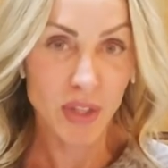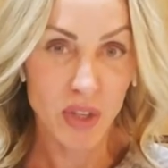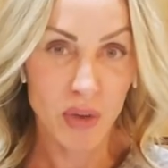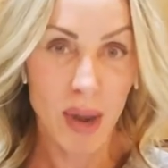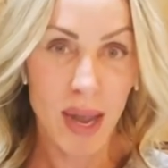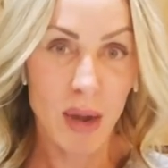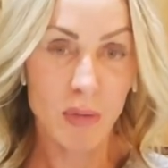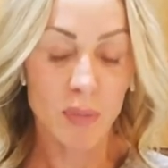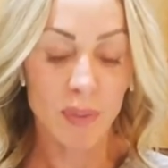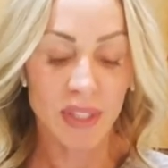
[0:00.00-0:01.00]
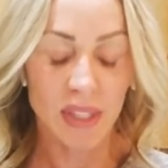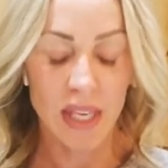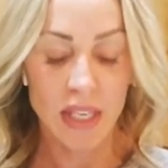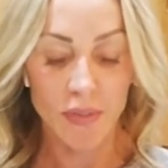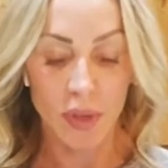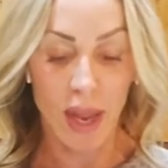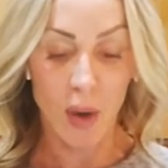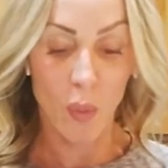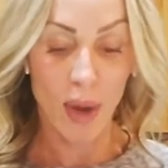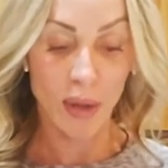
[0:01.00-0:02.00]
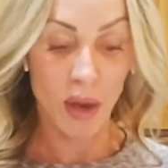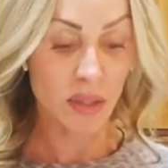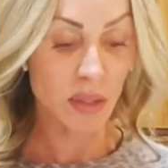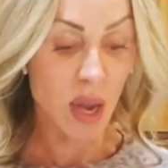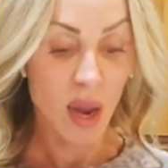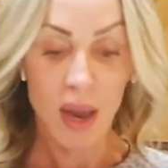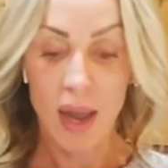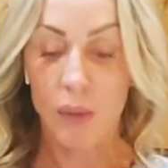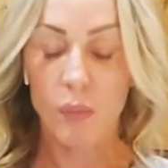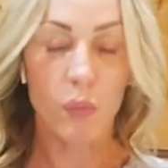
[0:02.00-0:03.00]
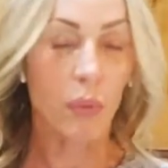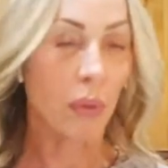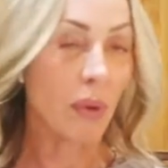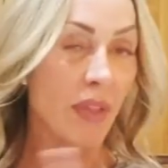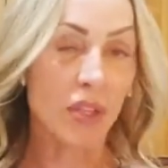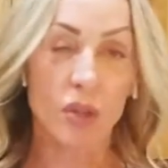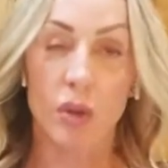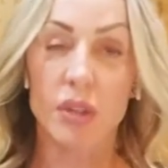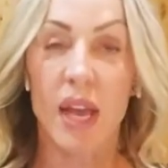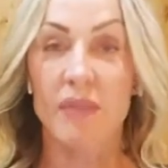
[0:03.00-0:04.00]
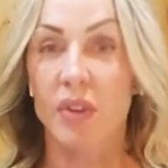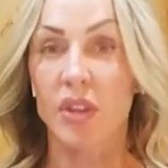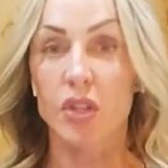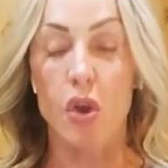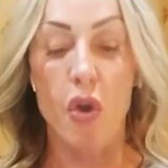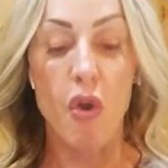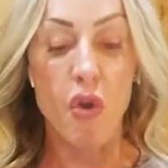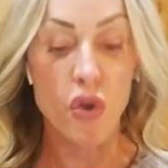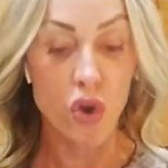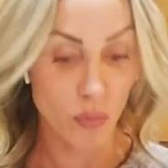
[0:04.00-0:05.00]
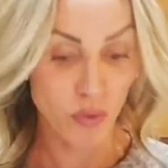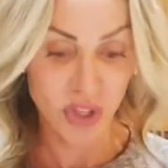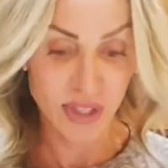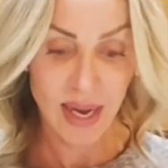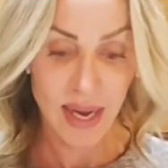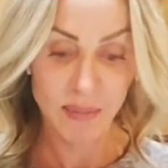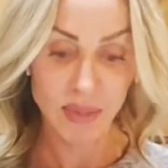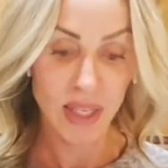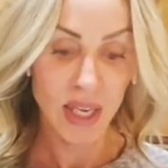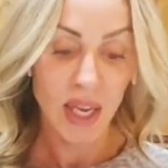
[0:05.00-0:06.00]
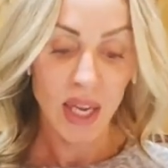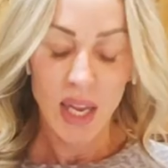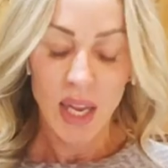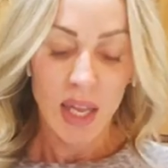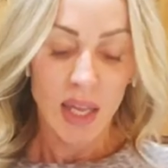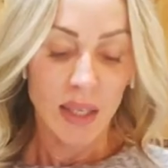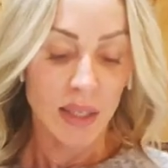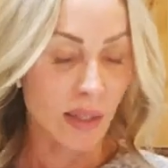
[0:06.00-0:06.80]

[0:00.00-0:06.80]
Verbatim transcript: to you how to be successful at weight loss. Um, in this course, I've done it numerous times. Uh,